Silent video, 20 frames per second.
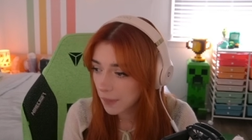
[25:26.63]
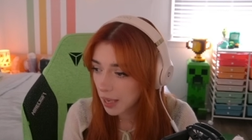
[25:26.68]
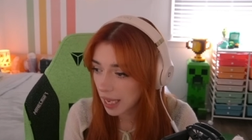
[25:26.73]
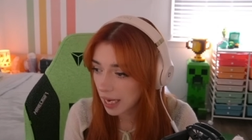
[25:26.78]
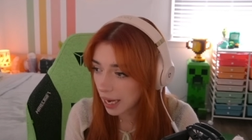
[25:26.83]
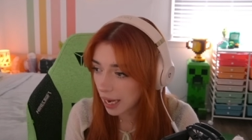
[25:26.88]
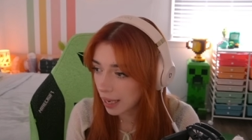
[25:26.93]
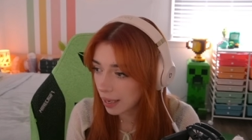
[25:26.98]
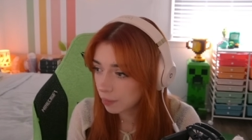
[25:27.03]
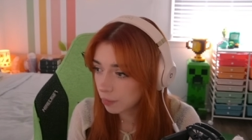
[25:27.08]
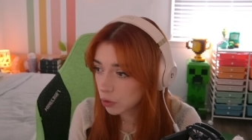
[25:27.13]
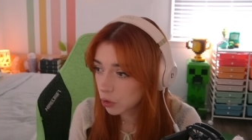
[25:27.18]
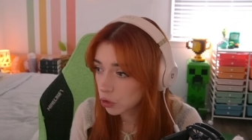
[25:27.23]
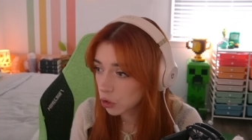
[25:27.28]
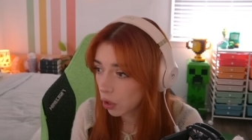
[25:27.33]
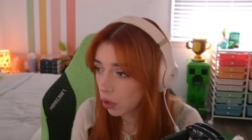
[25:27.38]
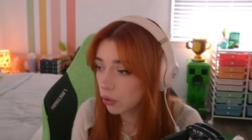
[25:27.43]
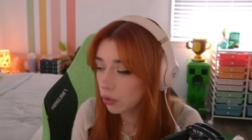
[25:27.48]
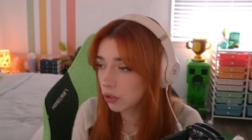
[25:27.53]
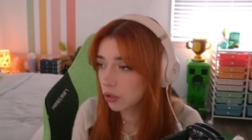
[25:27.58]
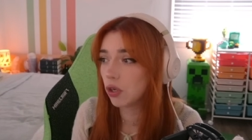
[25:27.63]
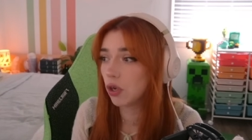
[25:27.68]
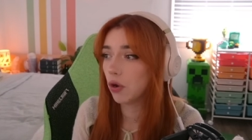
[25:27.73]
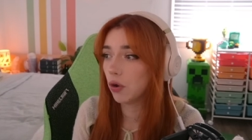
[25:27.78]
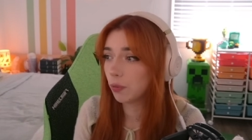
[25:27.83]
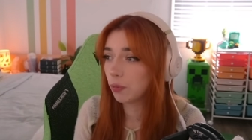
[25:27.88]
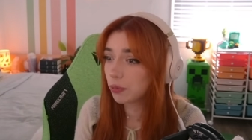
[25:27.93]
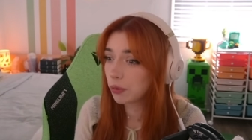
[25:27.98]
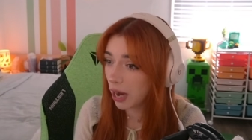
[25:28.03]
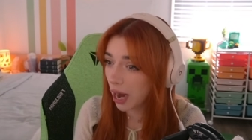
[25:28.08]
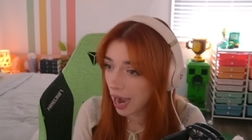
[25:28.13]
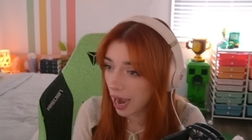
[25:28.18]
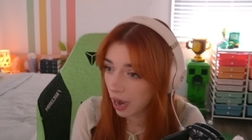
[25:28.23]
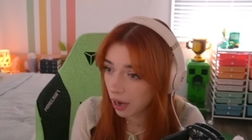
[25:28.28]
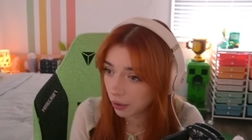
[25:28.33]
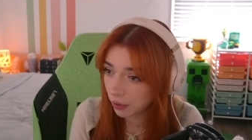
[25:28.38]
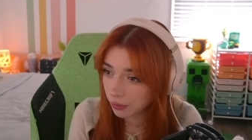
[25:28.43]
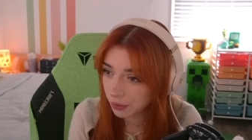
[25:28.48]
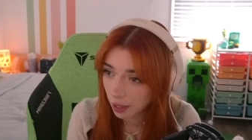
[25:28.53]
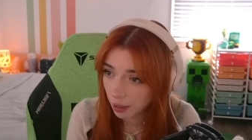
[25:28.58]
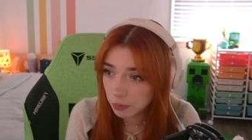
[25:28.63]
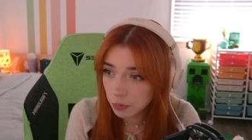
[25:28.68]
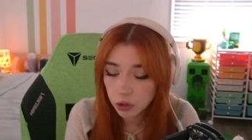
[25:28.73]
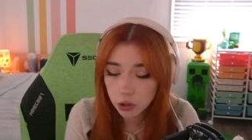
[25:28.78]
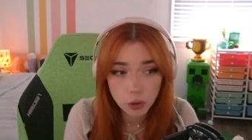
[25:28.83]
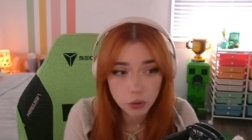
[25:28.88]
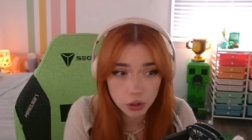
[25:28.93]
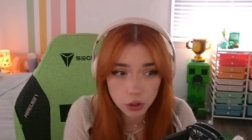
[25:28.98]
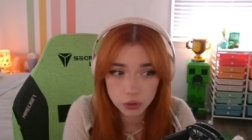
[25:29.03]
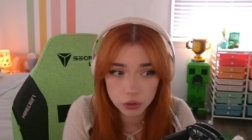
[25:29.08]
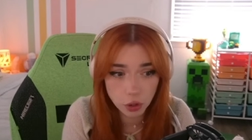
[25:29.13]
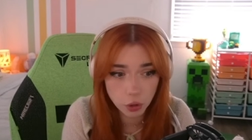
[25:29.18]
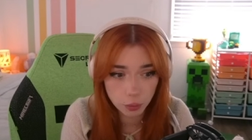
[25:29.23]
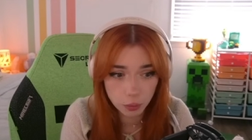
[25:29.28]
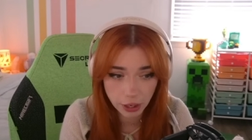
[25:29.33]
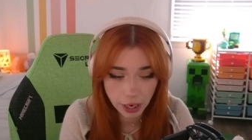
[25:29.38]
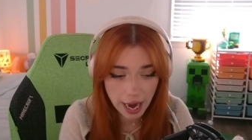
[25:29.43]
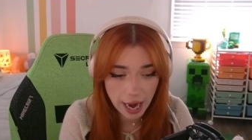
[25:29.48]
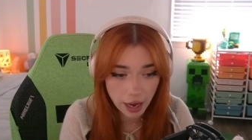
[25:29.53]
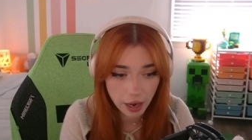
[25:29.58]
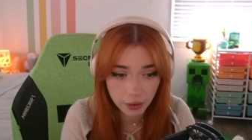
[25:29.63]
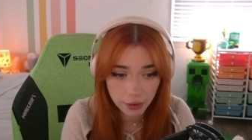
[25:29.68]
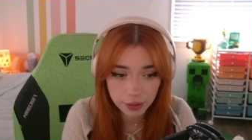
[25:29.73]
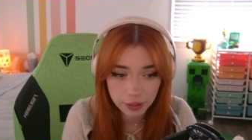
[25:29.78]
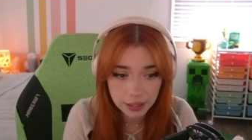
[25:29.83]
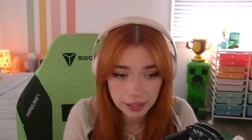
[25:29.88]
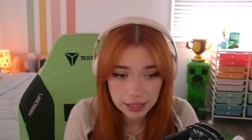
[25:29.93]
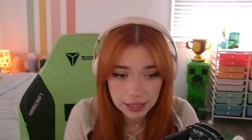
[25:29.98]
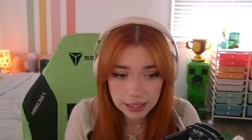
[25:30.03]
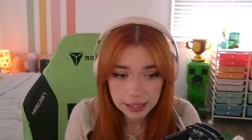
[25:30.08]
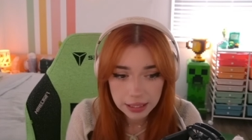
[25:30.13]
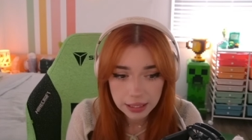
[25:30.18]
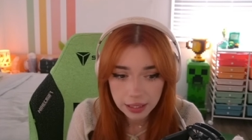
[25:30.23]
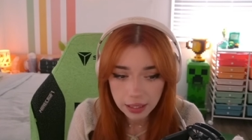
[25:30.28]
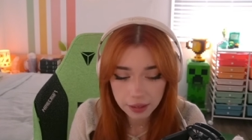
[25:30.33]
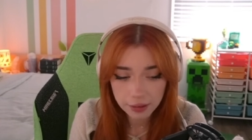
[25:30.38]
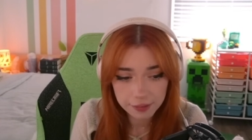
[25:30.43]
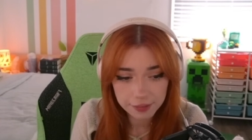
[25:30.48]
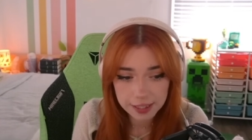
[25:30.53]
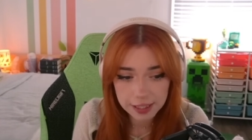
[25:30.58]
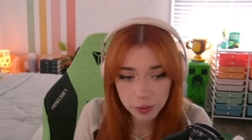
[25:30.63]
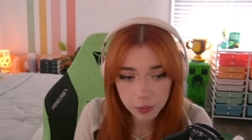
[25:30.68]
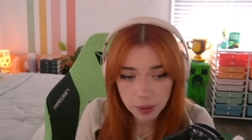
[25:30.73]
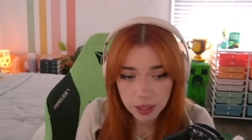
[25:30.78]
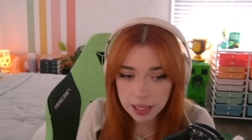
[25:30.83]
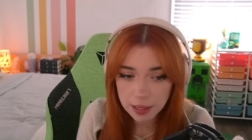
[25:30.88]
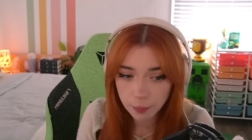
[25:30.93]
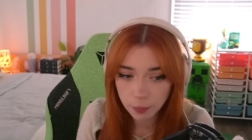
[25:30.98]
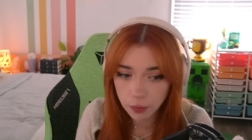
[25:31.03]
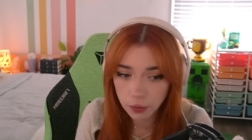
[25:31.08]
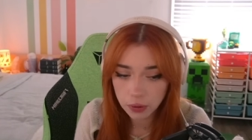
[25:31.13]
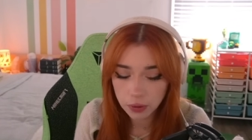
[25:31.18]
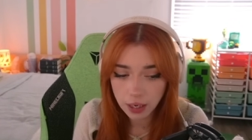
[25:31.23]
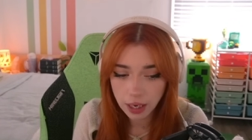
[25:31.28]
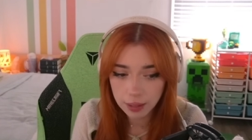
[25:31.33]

I'm so, so proud. I'm so, so, so proud of these people.